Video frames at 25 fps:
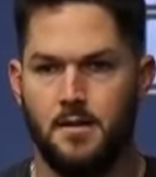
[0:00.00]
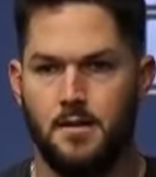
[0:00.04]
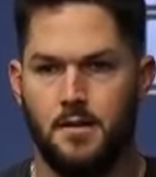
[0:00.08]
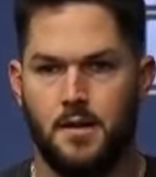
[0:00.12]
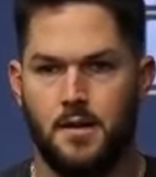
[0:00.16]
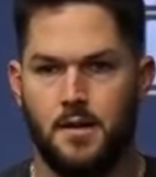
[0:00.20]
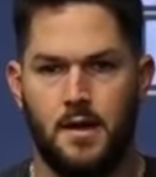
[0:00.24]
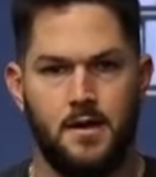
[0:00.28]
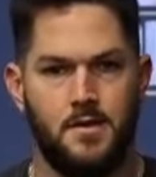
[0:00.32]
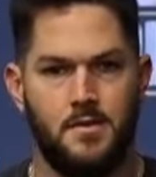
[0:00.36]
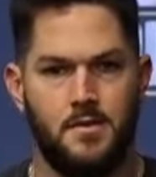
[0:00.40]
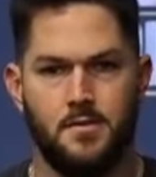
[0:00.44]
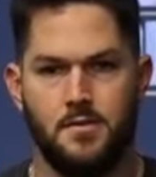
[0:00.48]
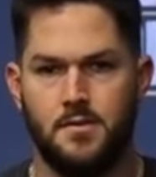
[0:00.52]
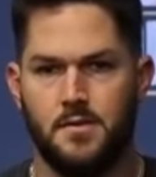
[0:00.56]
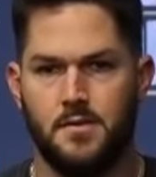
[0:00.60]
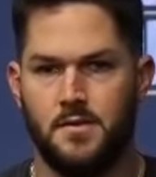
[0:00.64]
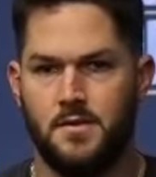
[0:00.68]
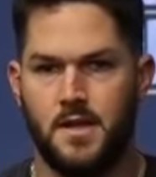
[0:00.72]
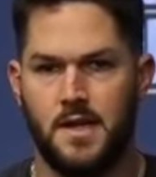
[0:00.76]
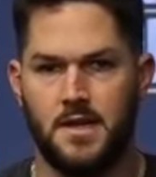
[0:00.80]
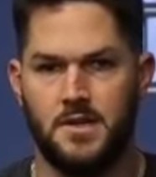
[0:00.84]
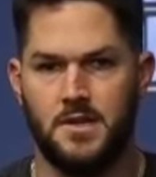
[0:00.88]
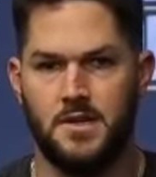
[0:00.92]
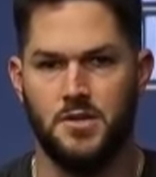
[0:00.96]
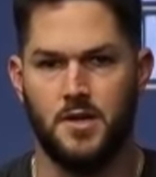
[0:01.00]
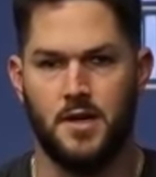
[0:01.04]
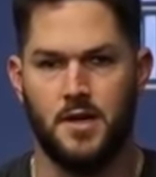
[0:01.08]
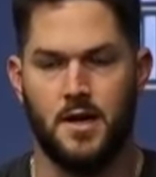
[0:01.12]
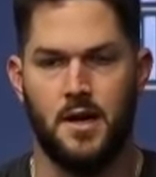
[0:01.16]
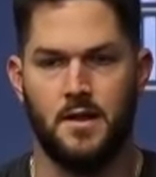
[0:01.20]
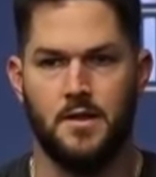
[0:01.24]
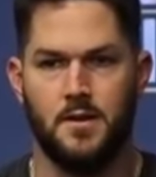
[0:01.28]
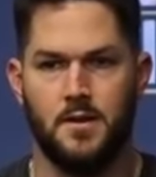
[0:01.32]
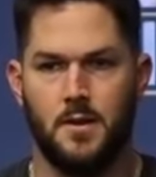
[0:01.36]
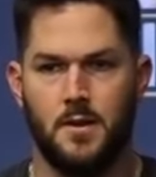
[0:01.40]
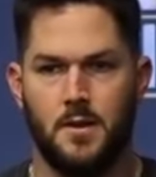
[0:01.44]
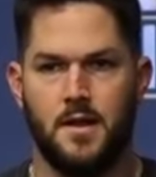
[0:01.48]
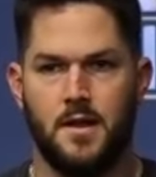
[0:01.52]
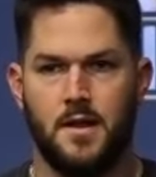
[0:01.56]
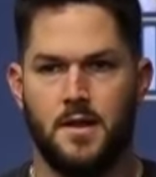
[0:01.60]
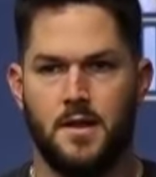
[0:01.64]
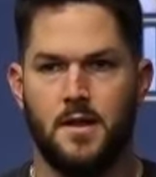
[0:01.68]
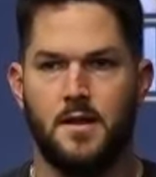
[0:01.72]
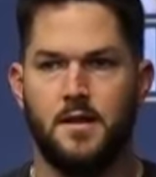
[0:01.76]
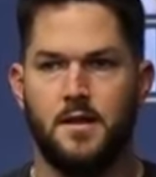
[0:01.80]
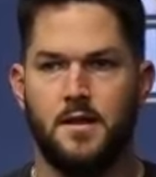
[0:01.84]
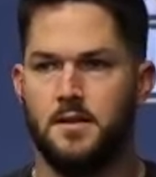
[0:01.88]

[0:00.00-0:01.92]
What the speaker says: and things shook out the way they did.